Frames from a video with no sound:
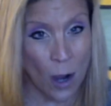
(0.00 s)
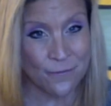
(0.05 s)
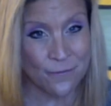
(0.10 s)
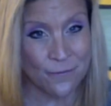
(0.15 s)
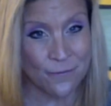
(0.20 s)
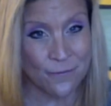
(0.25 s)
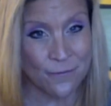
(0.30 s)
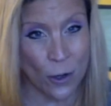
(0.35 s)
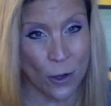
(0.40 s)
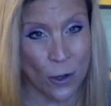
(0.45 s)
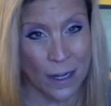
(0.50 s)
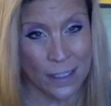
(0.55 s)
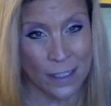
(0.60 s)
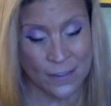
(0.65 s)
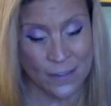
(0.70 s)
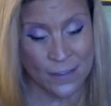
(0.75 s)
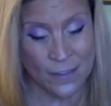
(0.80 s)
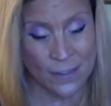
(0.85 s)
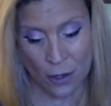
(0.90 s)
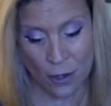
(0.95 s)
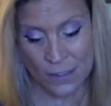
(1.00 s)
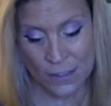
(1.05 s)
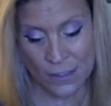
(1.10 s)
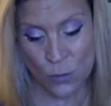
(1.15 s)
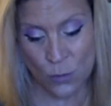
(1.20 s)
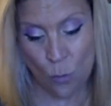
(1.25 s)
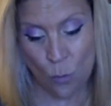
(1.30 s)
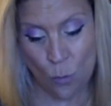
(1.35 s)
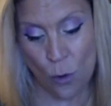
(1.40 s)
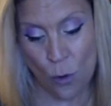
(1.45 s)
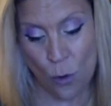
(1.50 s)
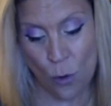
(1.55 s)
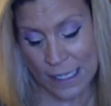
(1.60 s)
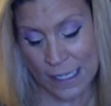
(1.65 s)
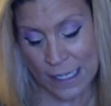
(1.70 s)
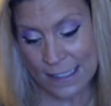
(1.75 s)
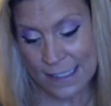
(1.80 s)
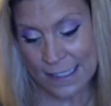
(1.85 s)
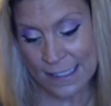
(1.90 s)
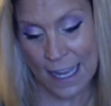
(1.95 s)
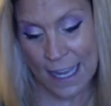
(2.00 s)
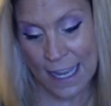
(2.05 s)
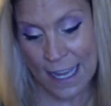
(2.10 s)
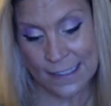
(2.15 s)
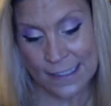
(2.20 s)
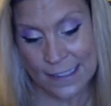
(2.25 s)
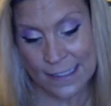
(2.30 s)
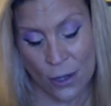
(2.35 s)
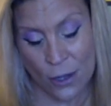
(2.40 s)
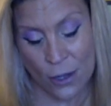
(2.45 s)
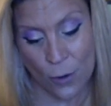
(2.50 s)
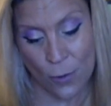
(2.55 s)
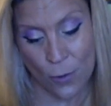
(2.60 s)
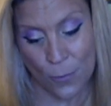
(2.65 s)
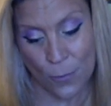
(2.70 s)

for as far as the warning signs go.